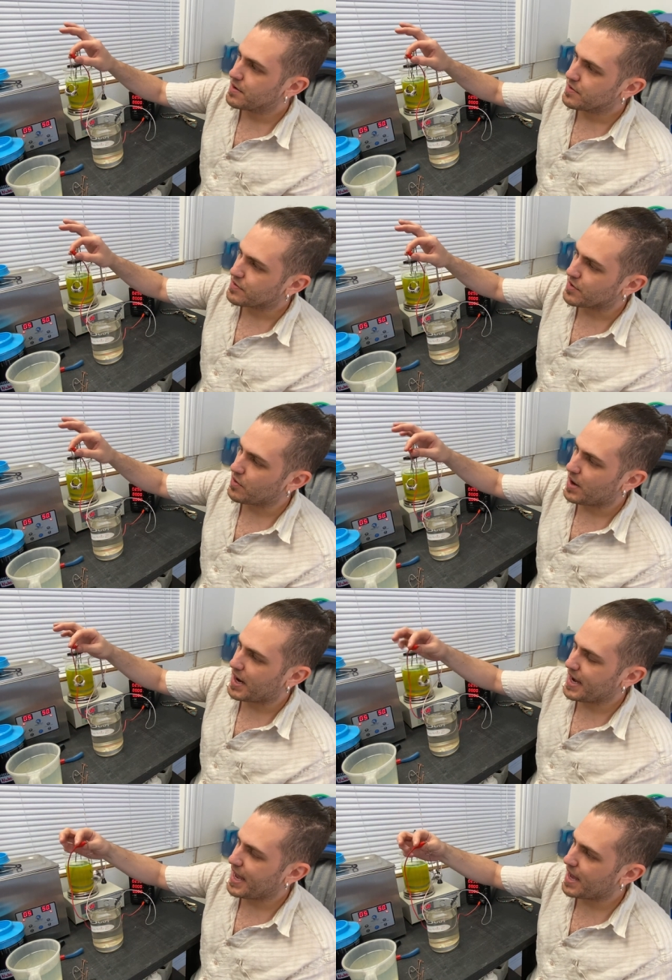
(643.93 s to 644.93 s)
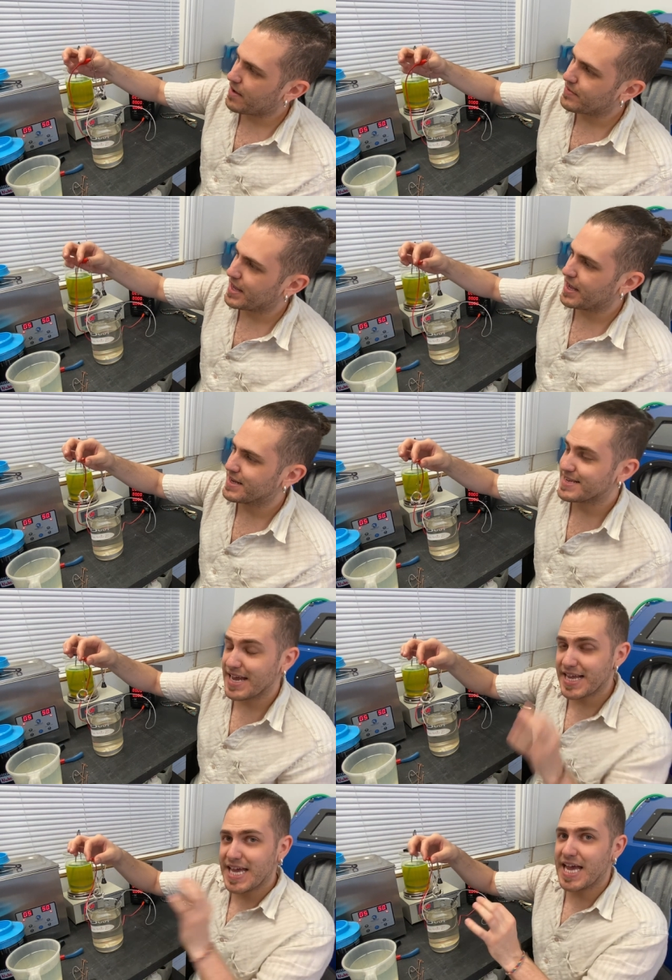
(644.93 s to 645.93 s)
So I have a
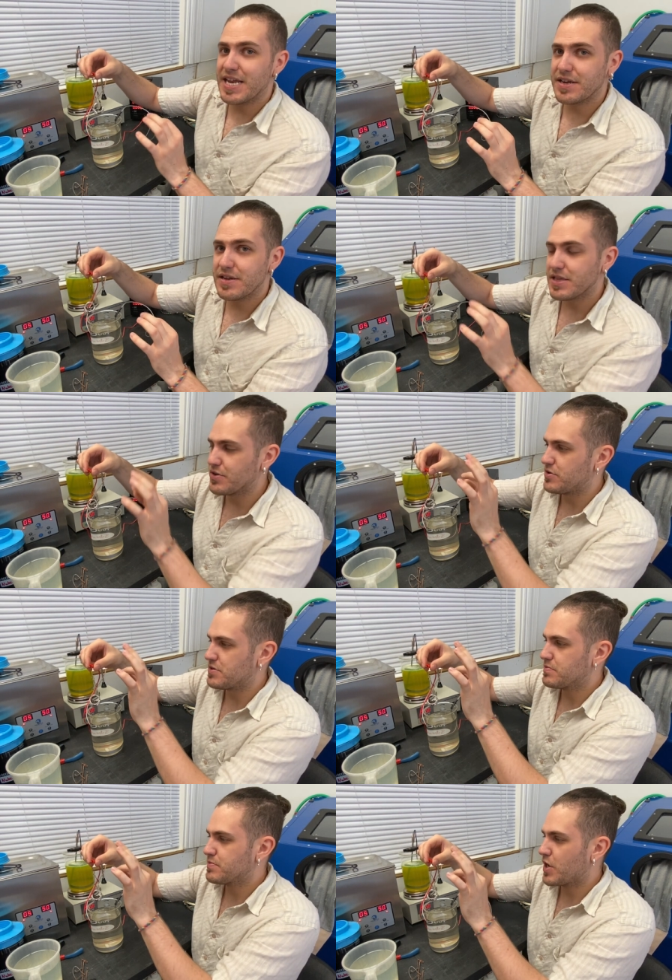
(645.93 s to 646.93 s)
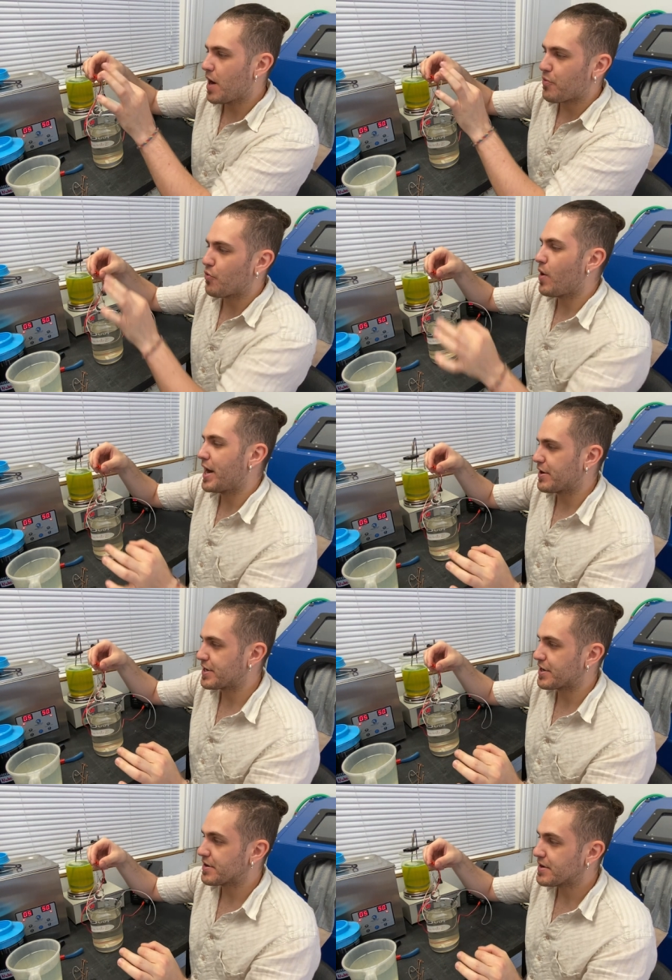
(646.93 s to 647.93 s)
dedicated little copper wire
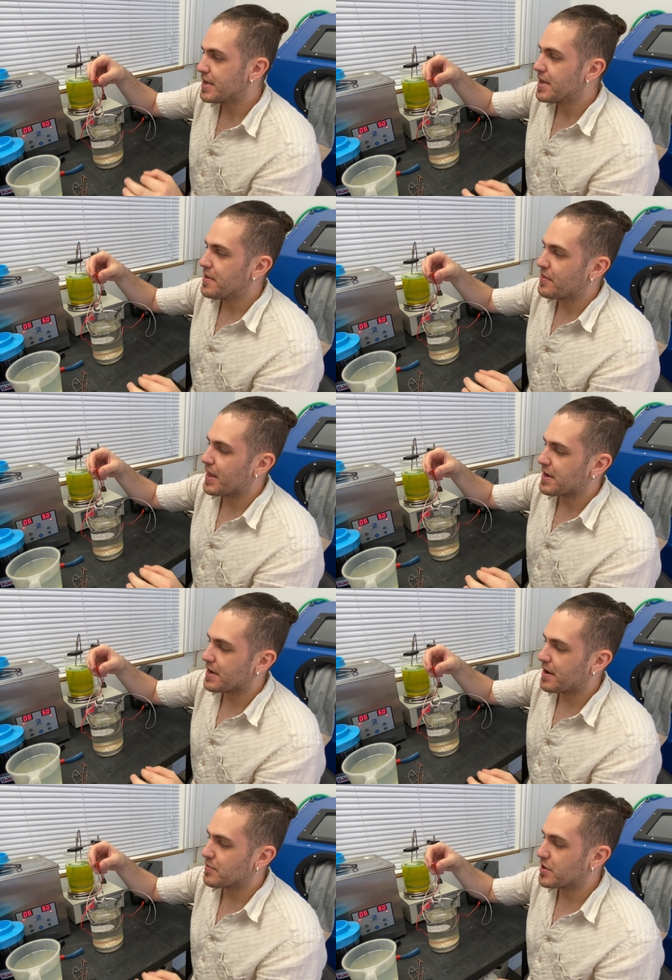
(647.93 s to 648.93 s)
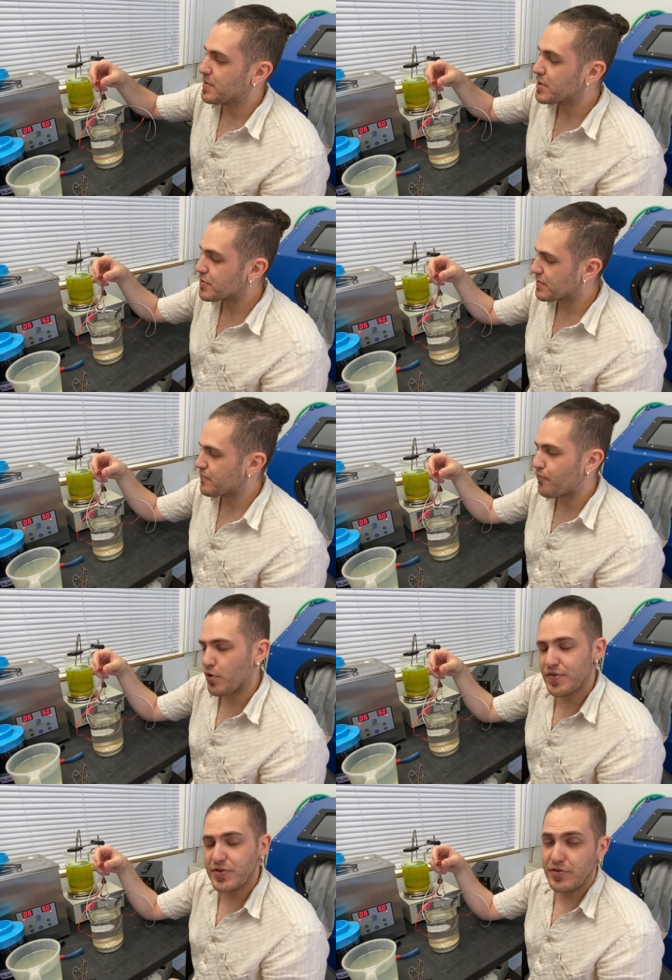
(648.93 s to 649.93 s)
here that I'm gonna be using
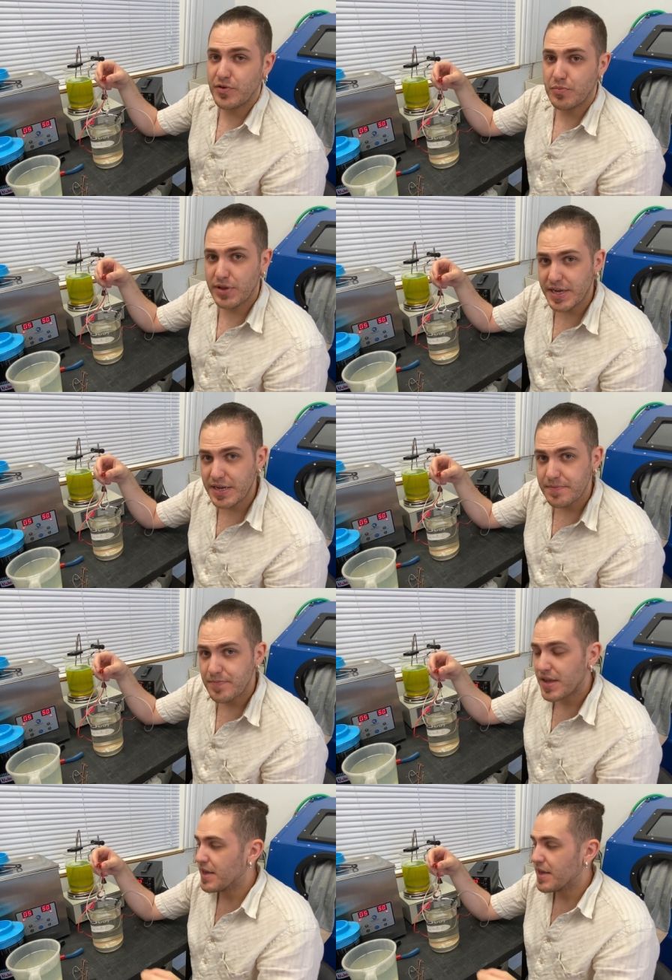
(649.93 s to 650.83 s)
for silver plating.